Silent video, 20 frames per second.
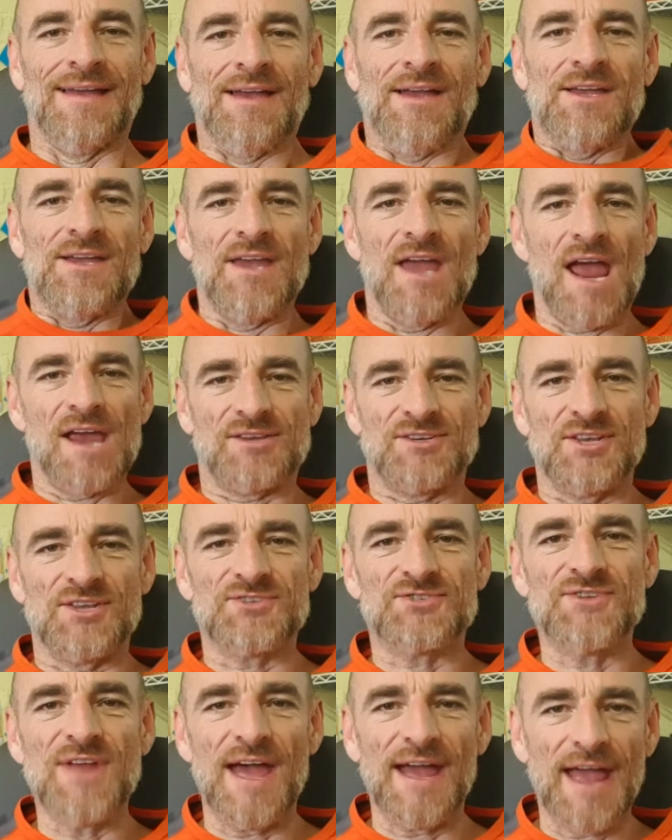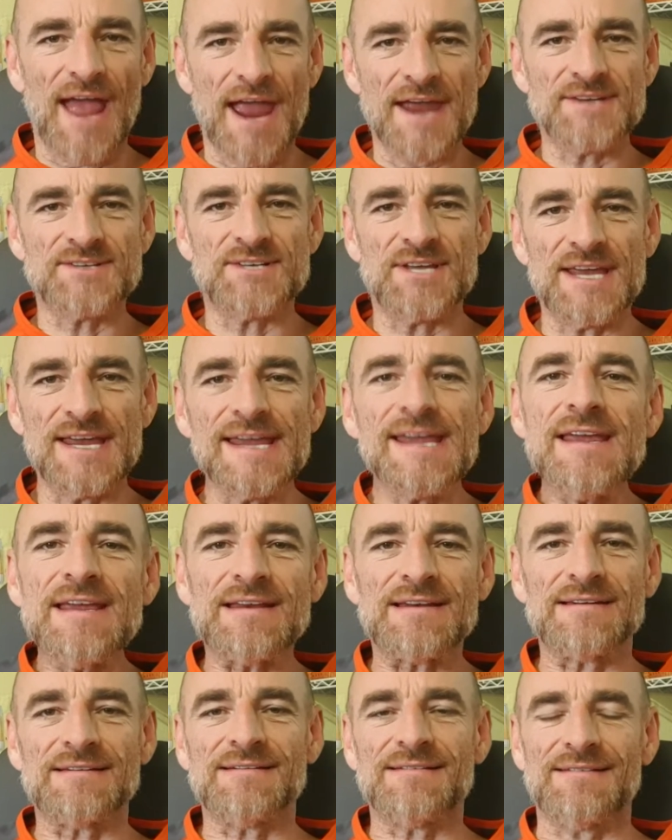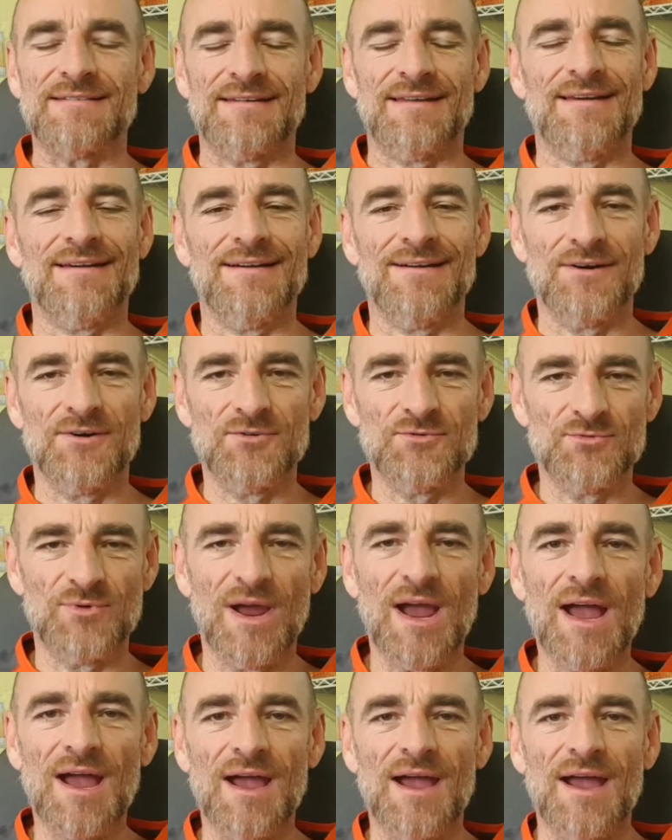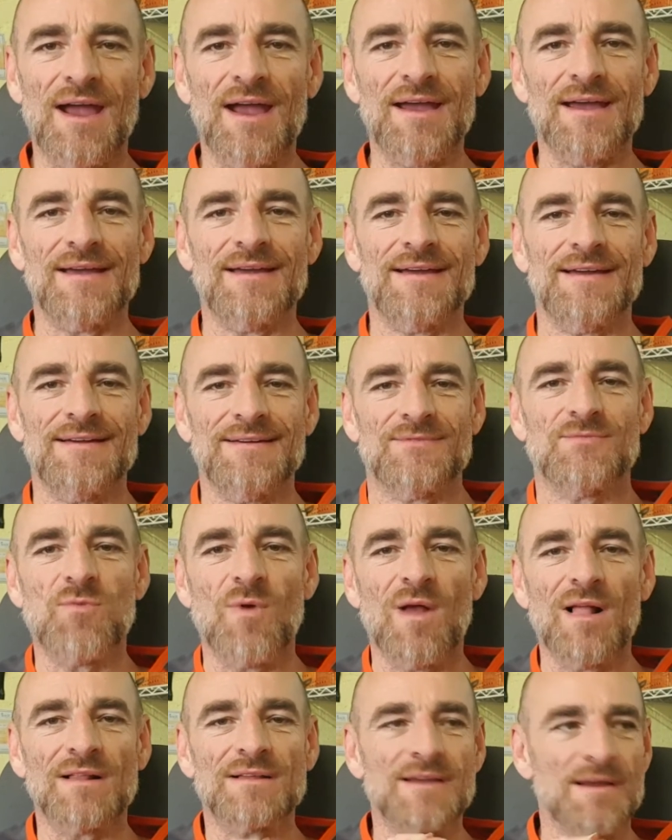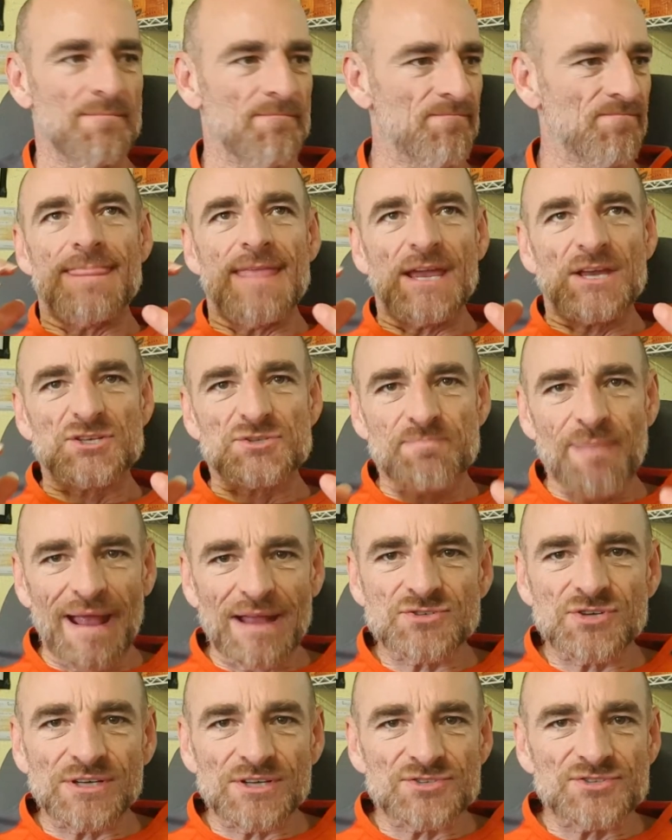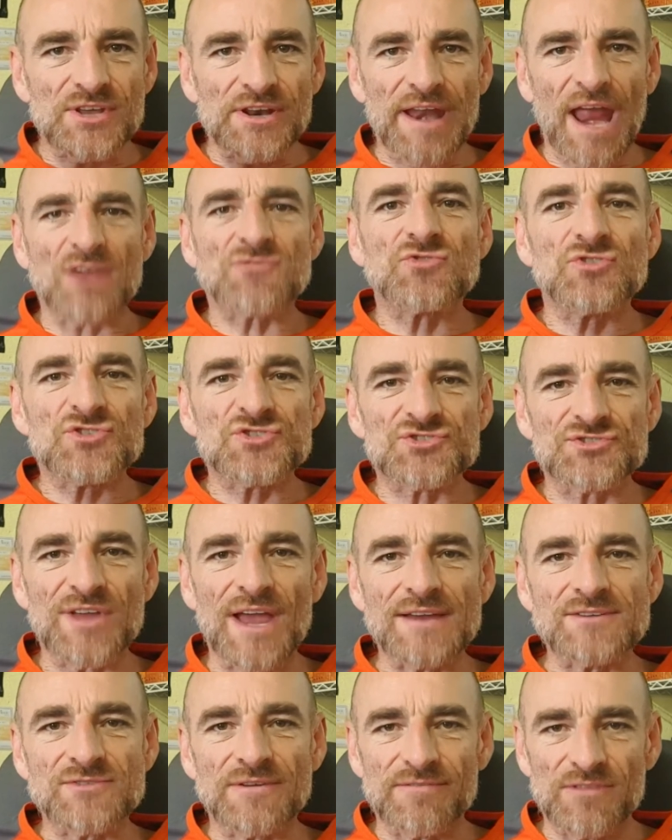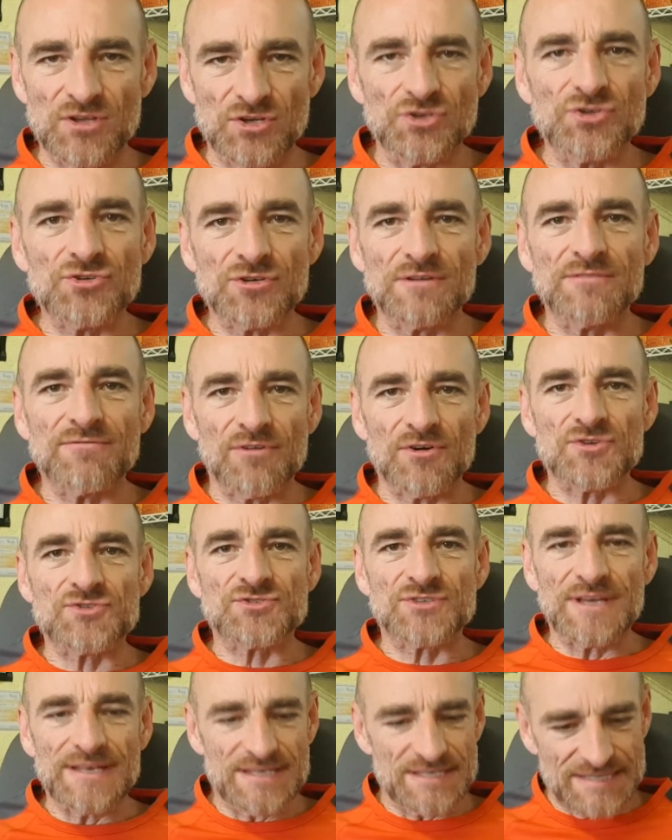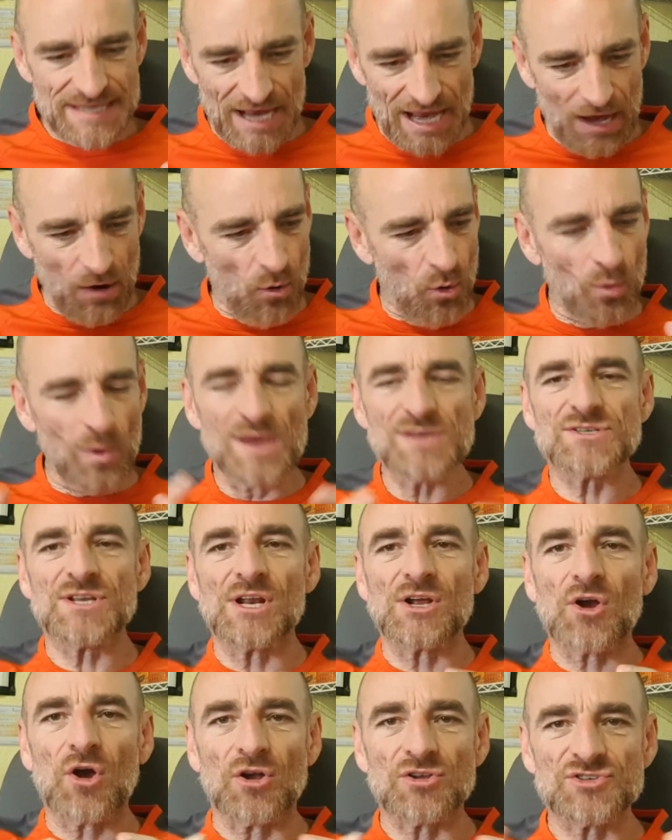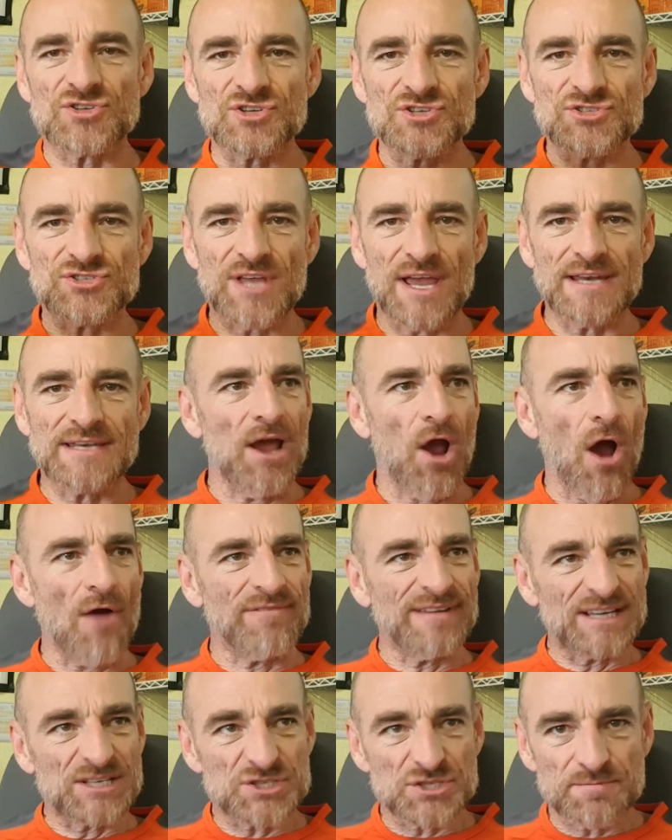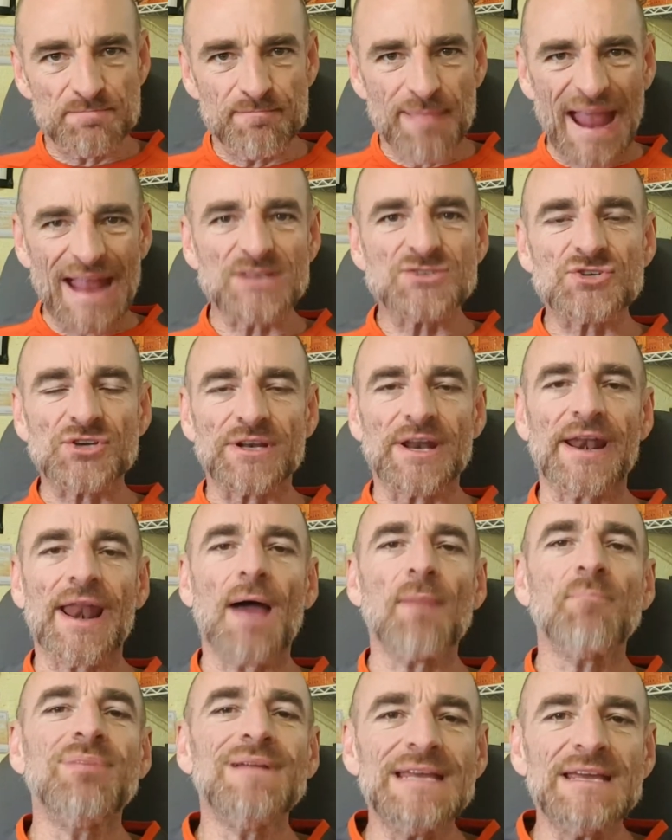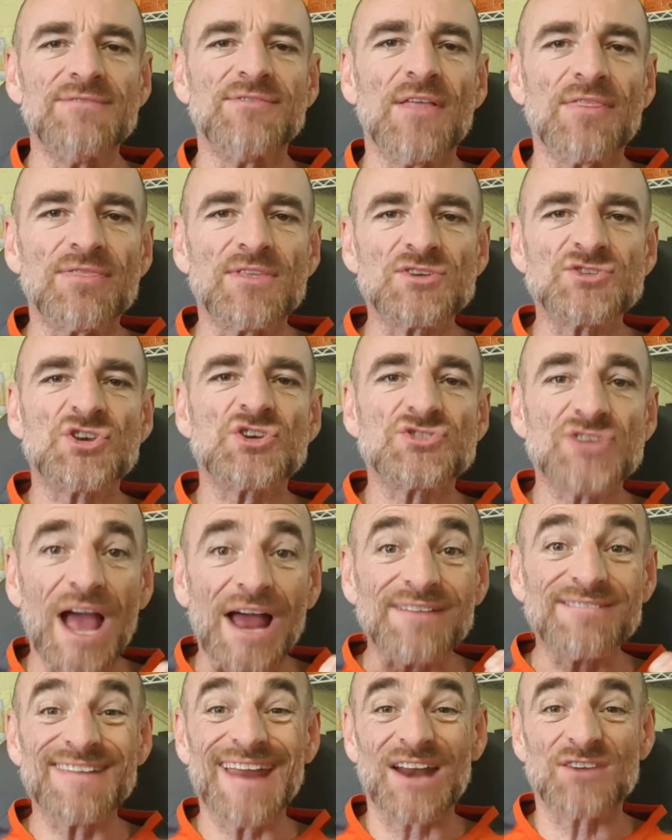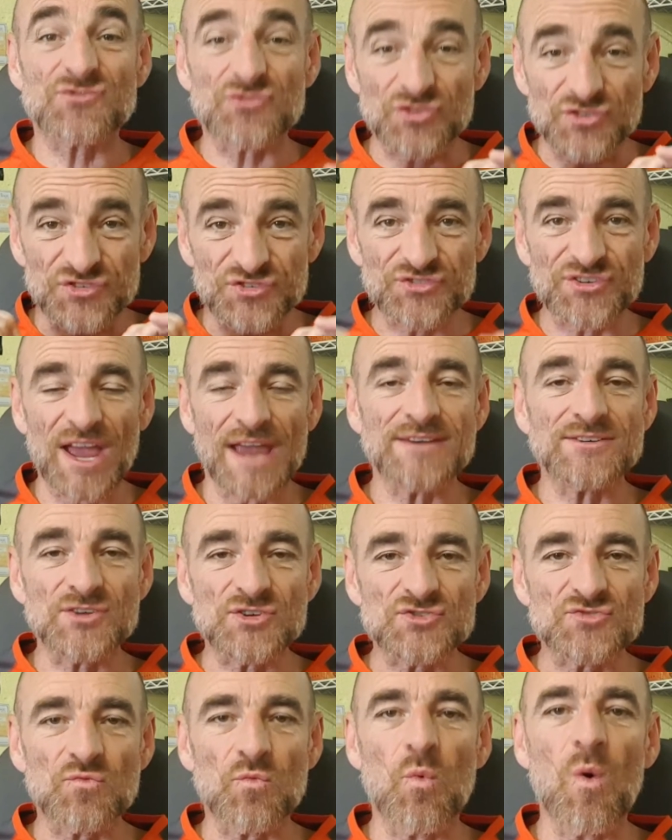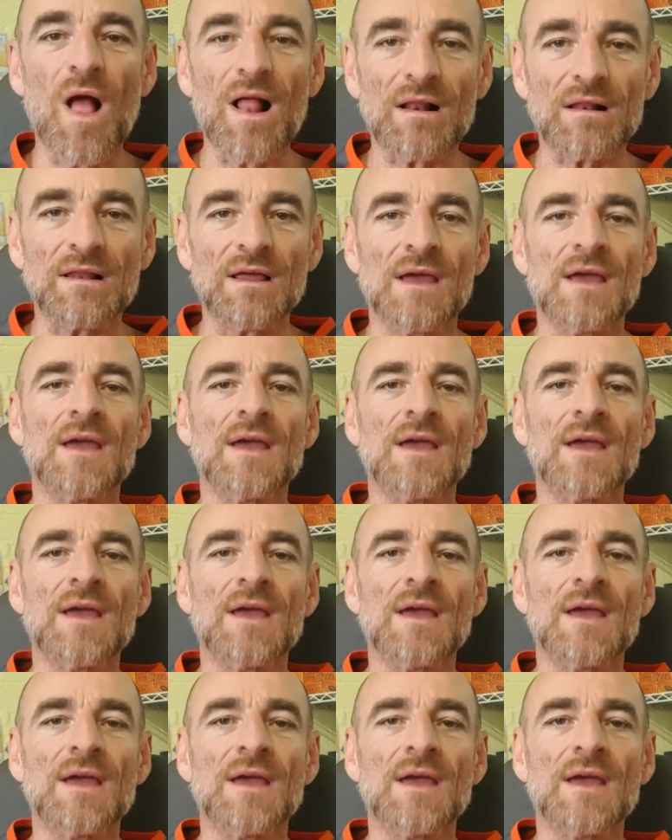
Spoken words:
Yes, it's day 18. All right. Welcome. Expansion is the natural state of the universe. It is always in a constant state of expansion. And I believe that this is our natural state as well.